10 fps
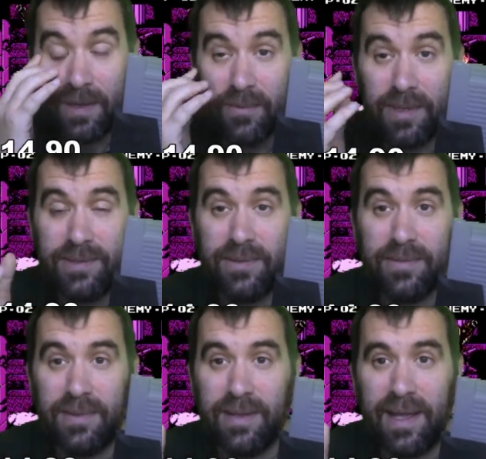once you
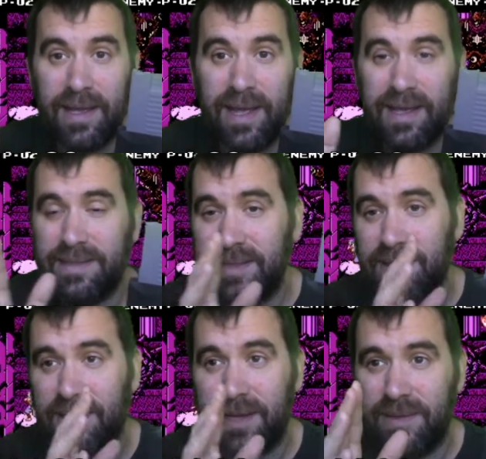like
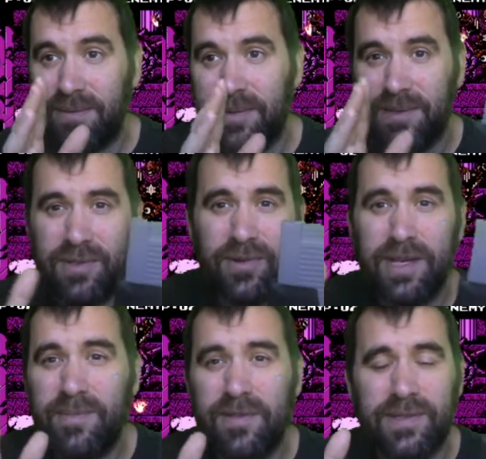exit. Like the
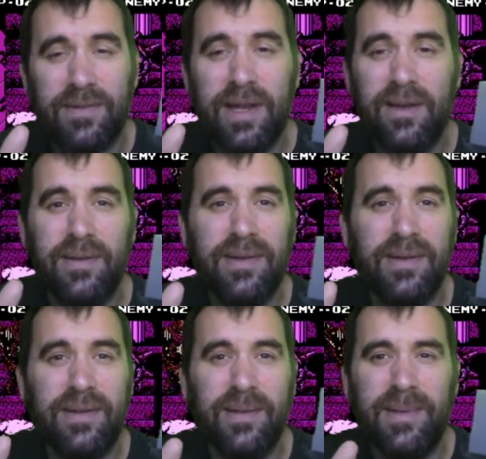screen moves
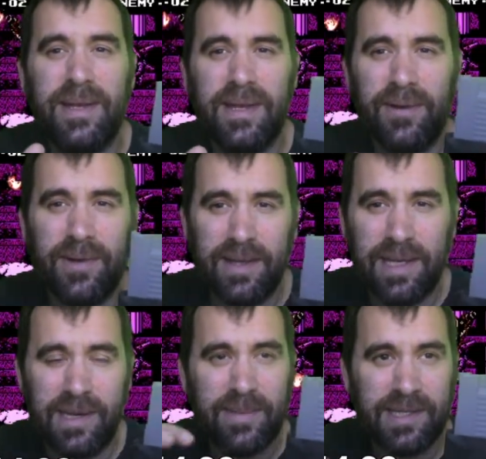around depending on where the
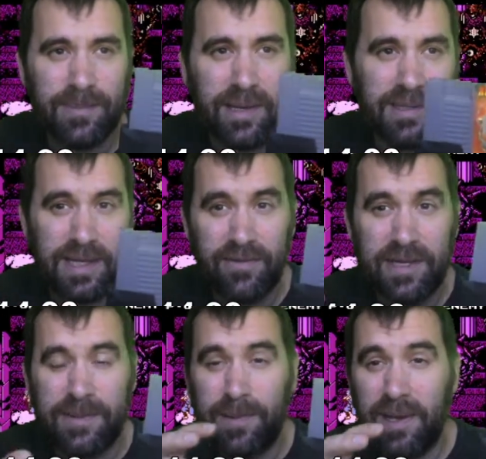enemy spawns. They
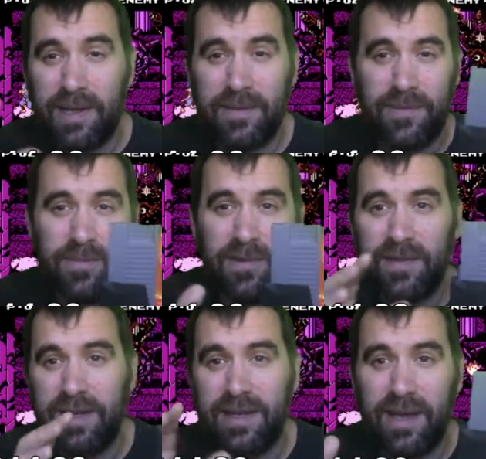respawn if you move
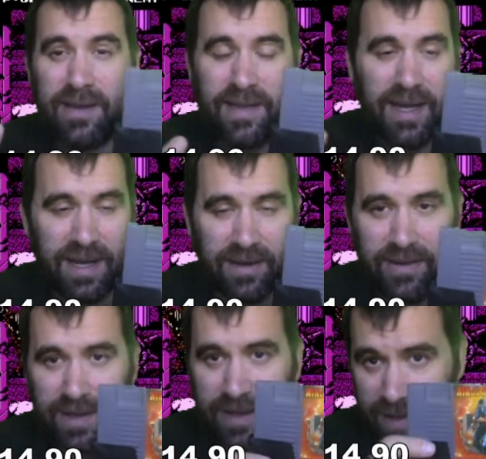in and out of that area.